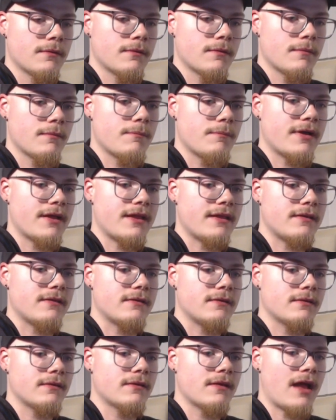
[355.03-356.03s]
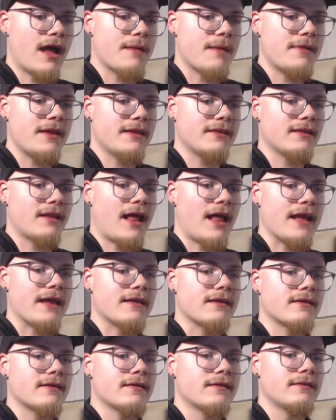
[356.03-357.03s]
But I mean
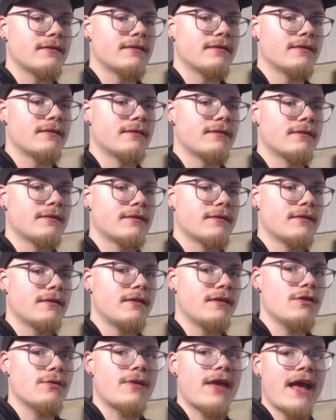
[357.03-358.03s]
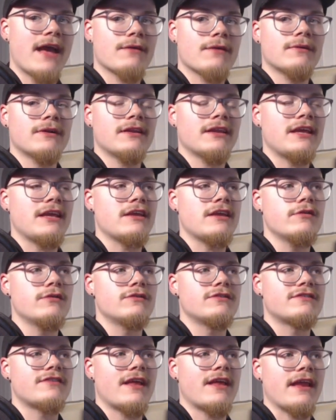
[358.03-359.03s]
like you can't really
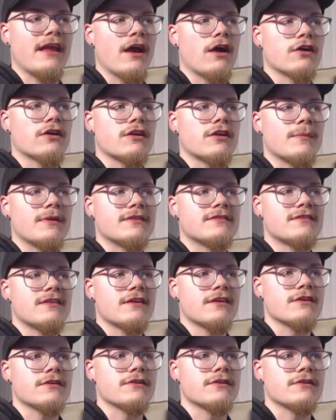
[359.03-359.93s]
use any arguments that you're